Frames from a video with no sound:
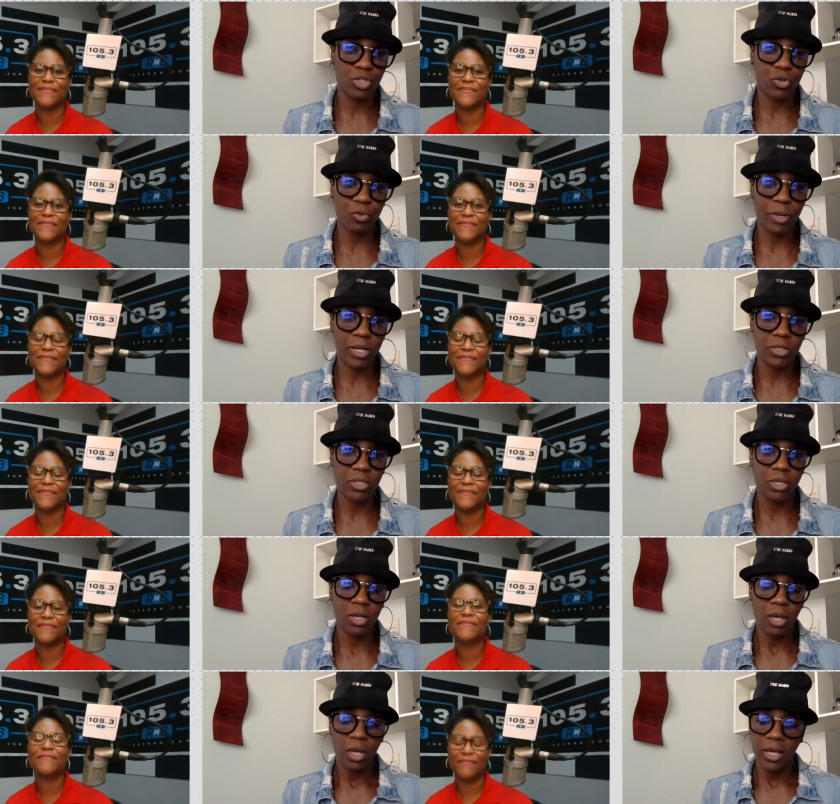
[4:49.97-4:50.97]
Speaker 1: so much.
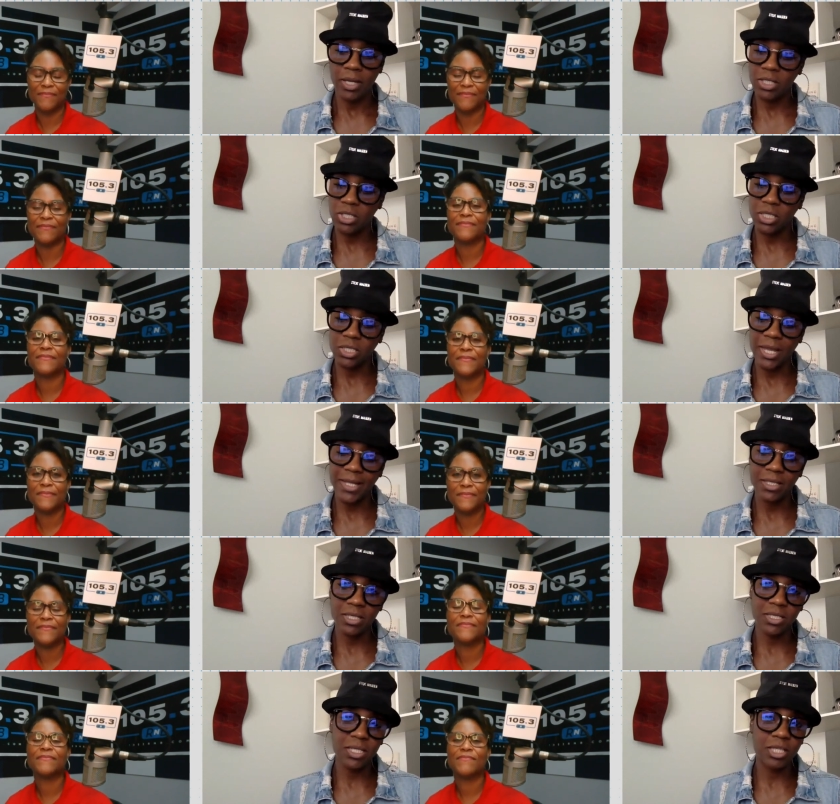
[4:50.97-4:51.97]
And it's mm-hmm. just like
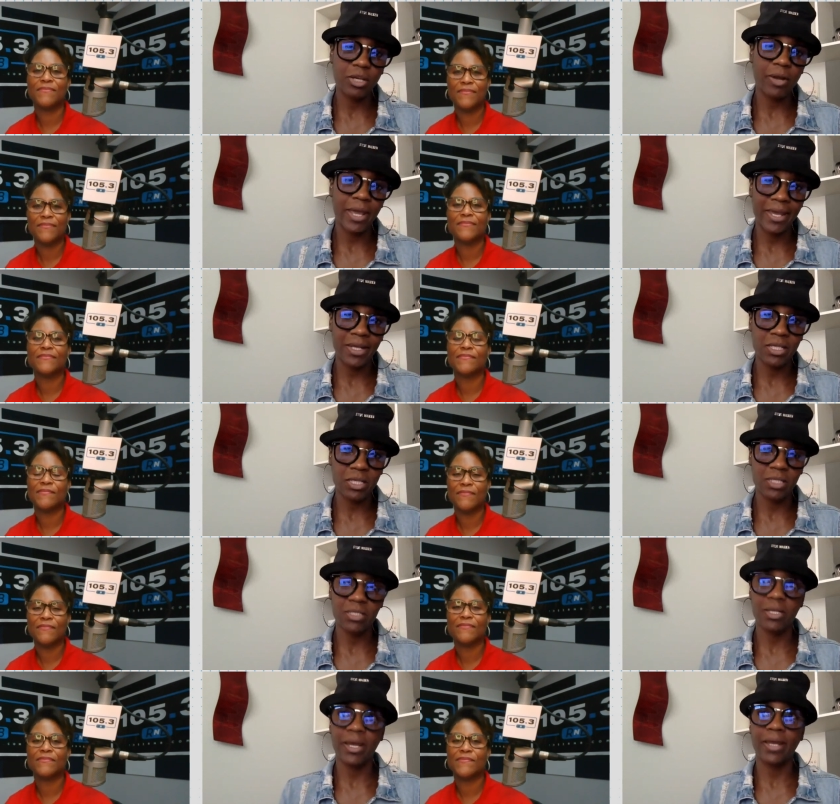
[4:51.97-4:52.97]
to see their
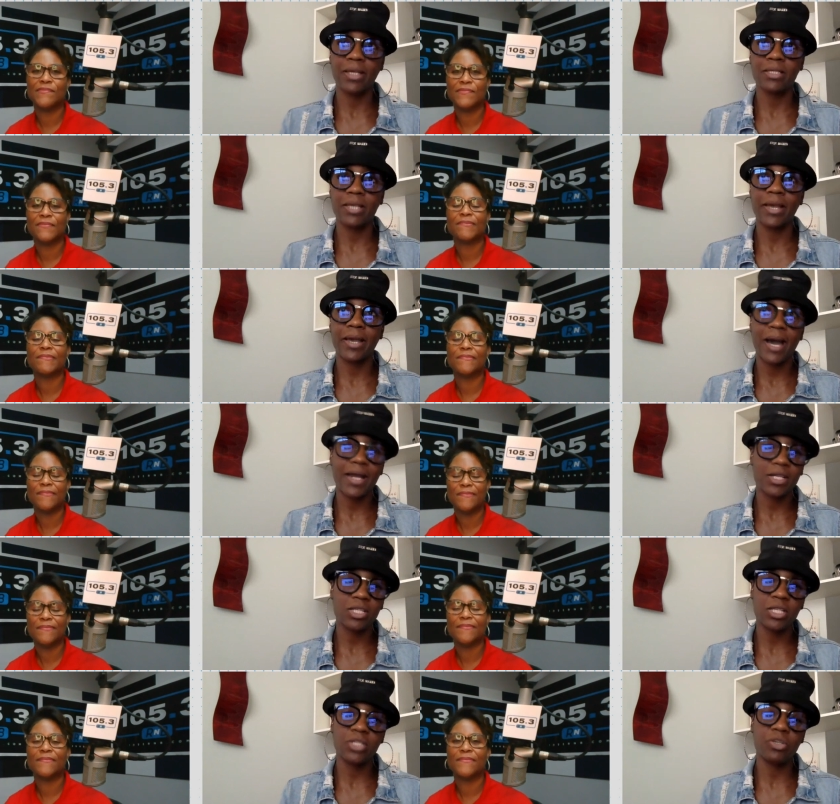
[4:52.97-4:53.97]
innocence. Like it's like God is
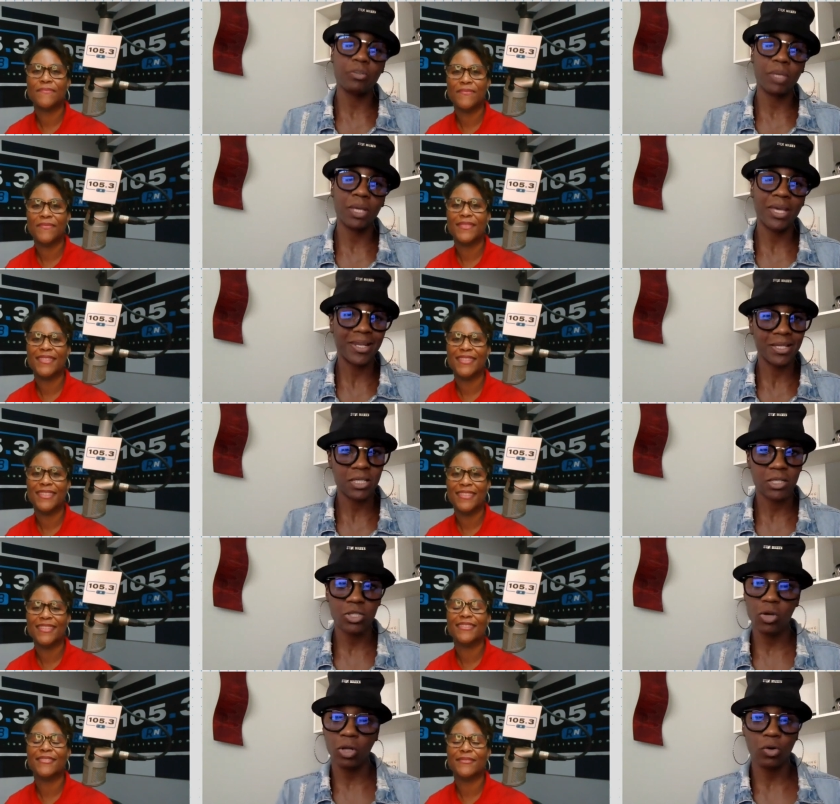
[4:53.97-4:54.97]
teaching me
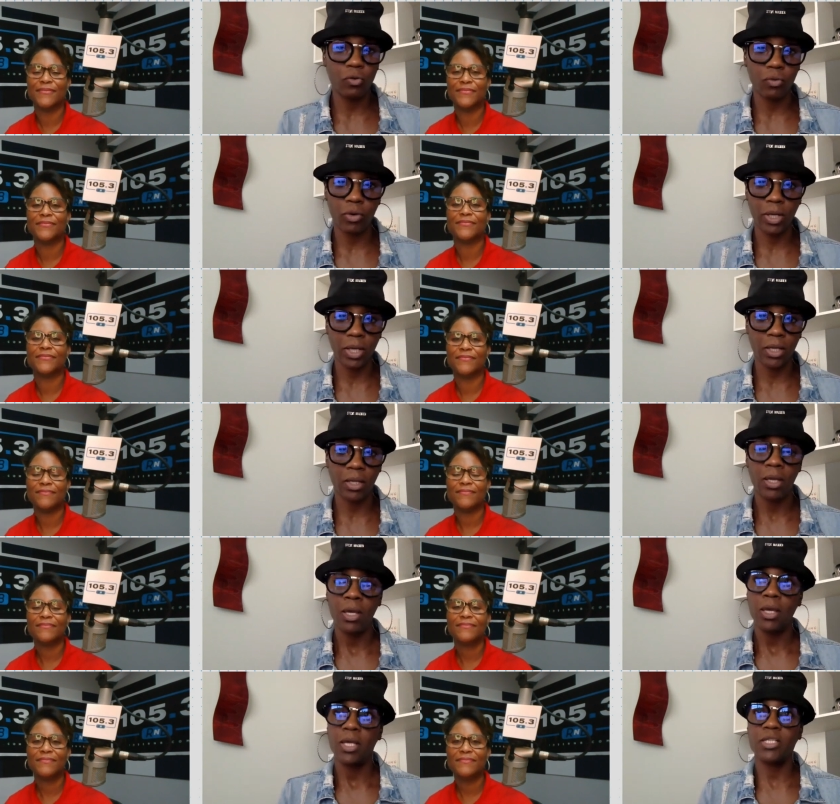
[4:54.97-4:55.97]
innocence all over again.
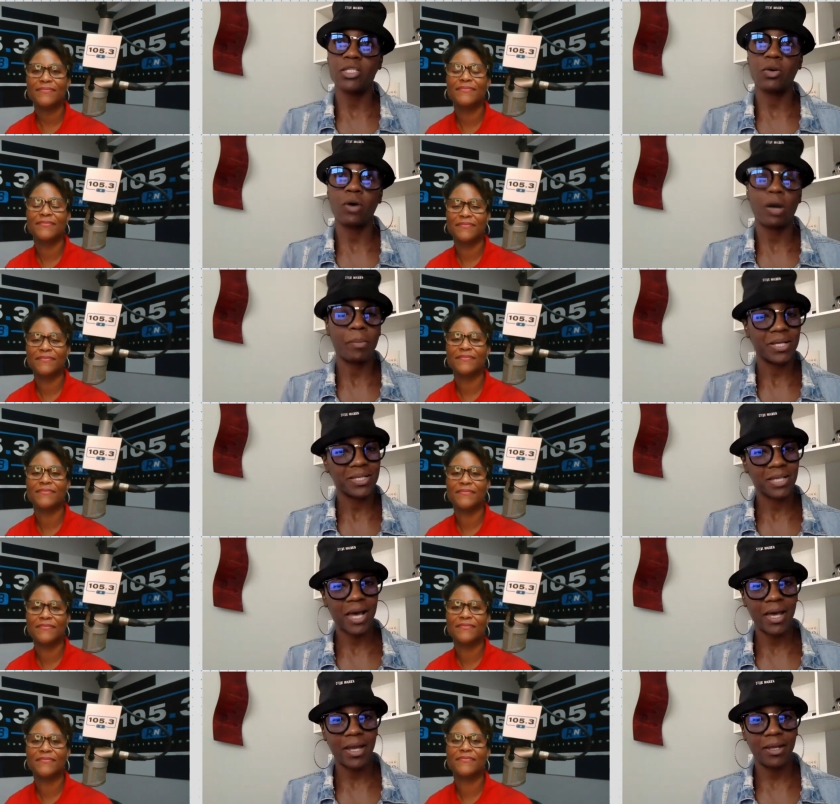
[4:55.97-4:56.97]
And so I'm
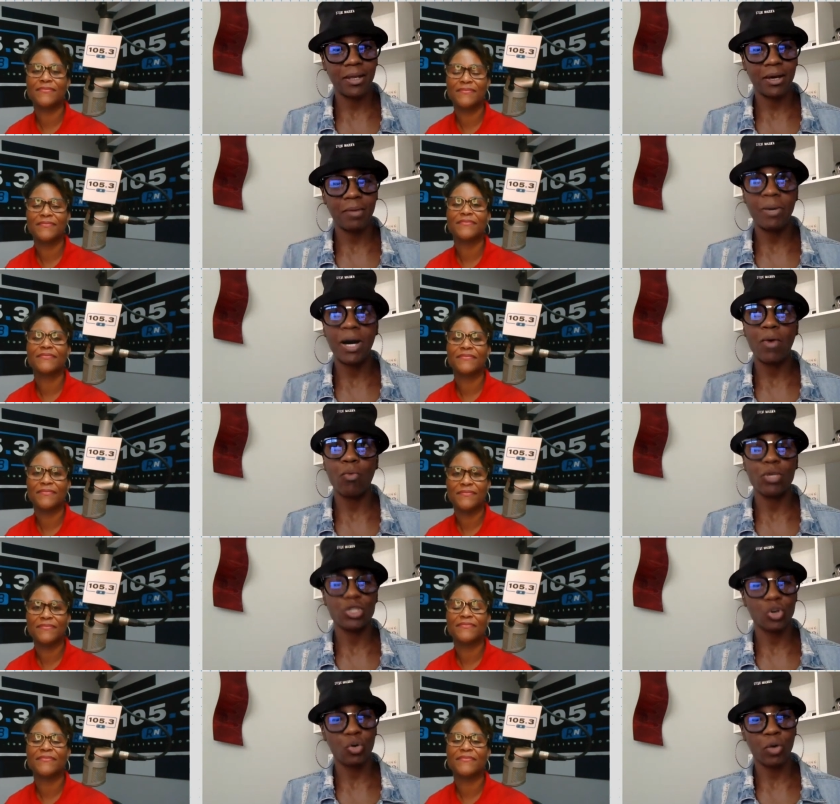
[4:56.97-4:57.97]
excited about
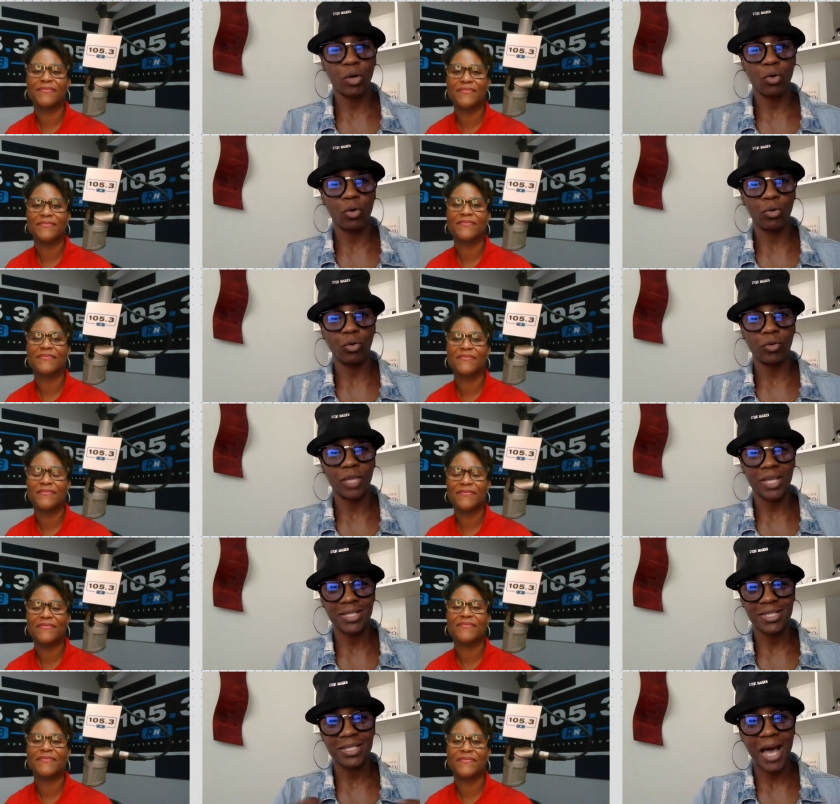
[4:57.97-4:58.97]
what's going on on the
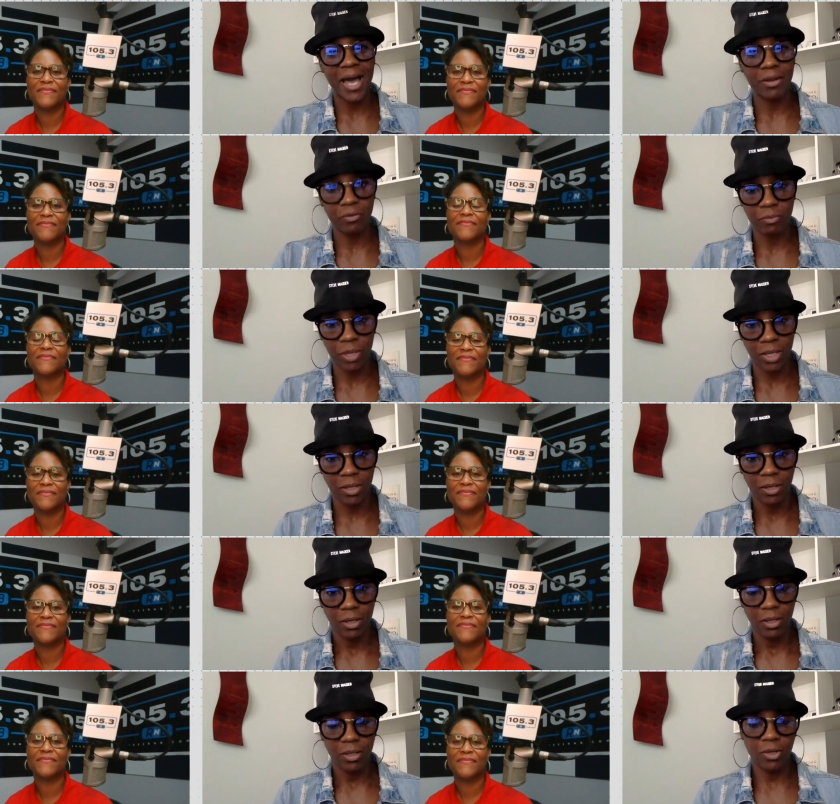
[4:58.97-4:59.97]
inside of me.
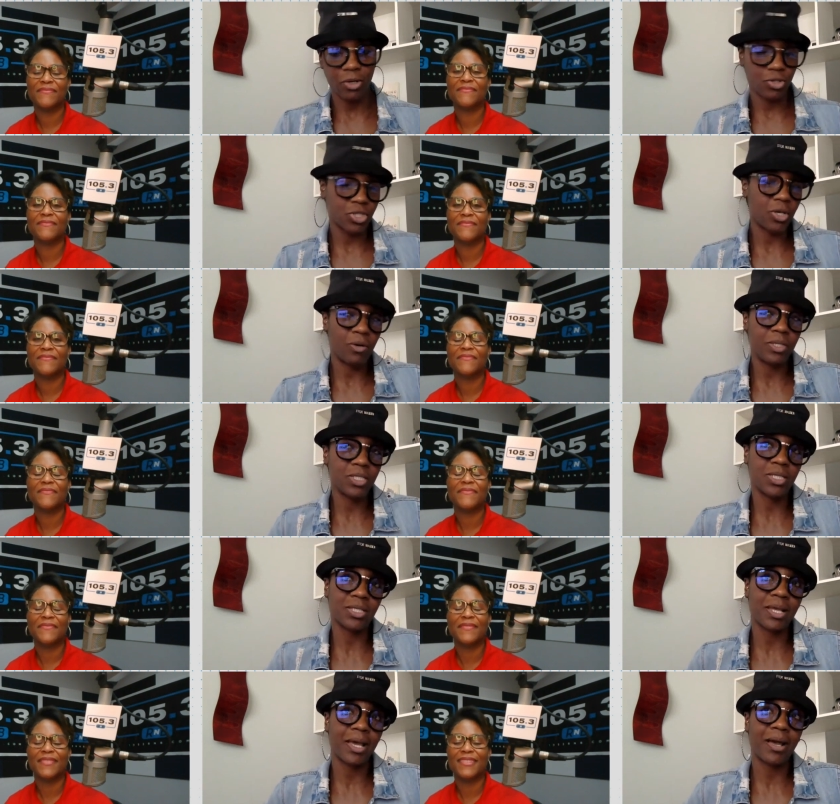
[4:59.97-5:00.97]
You know, so it's
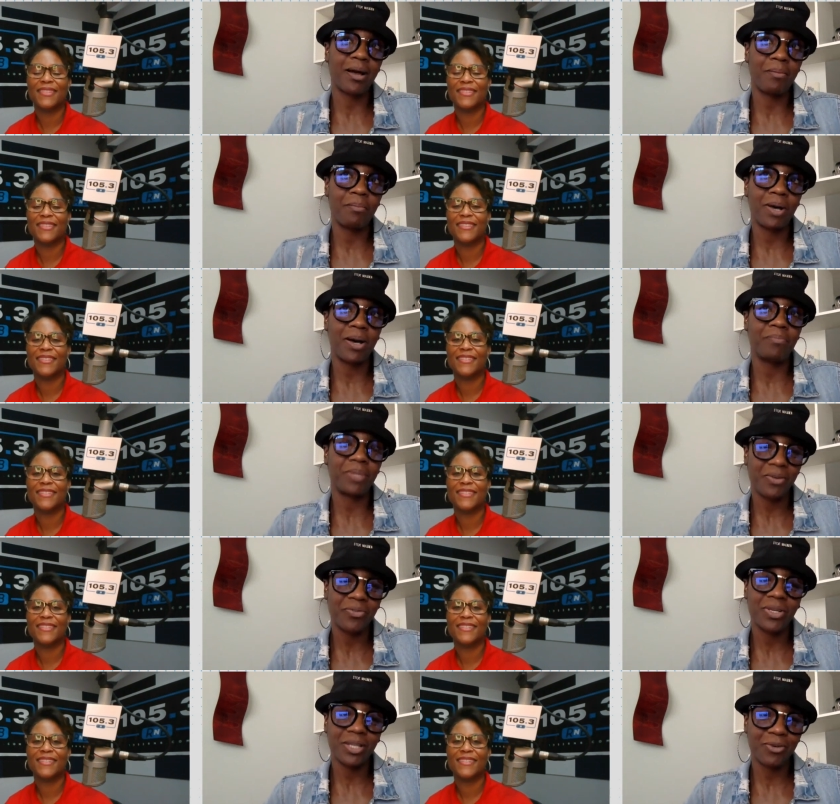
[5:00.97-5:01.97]
just like I'm I'm
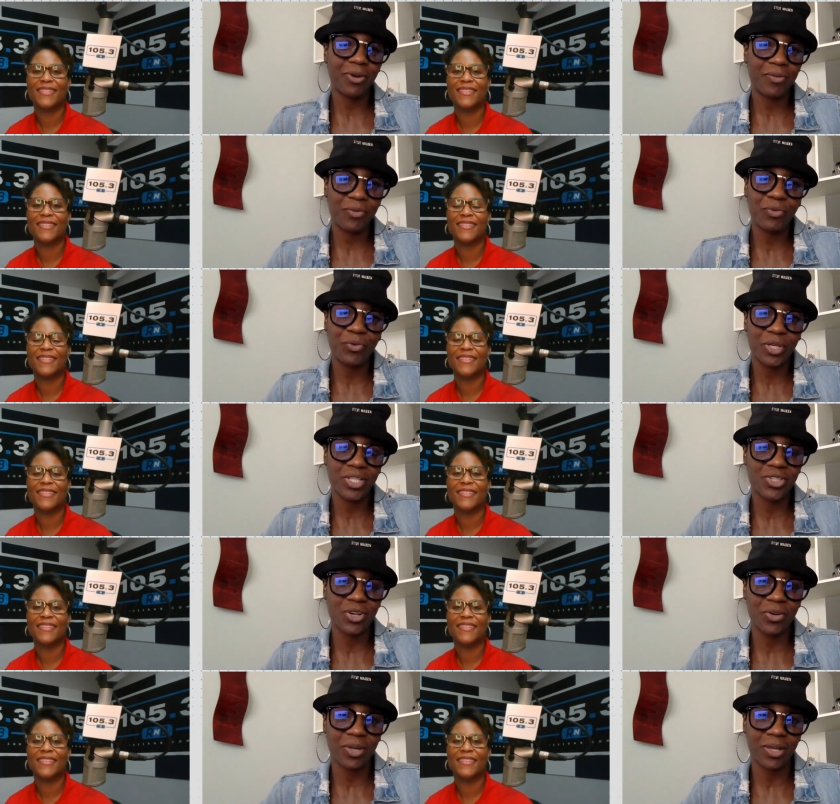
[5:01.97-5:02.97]
definitely grateful for this
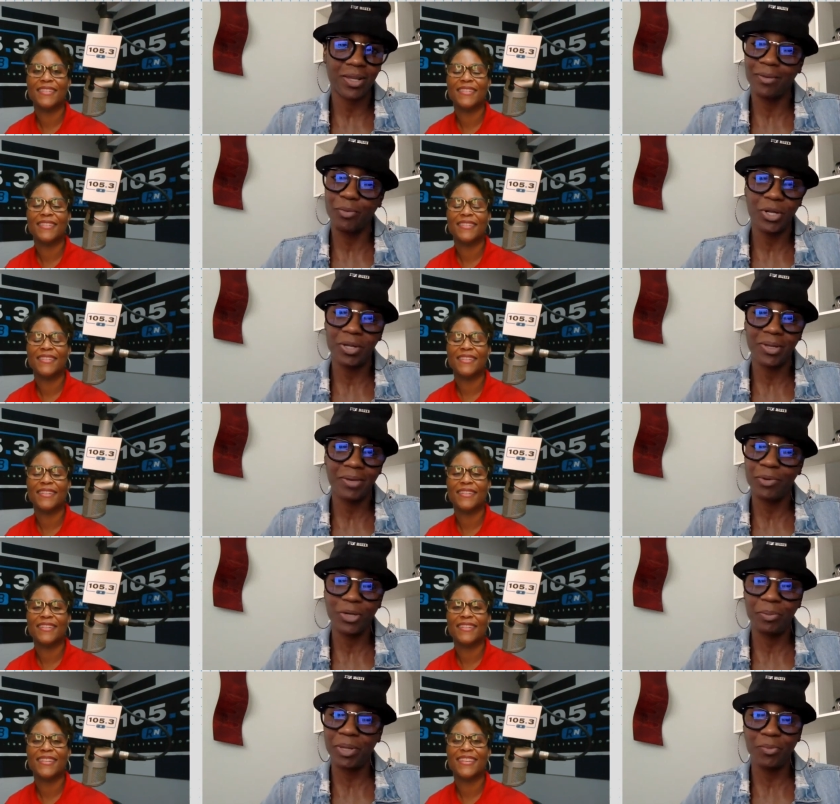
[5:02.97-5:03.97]
journey. It wouldn't have, it wouldn't have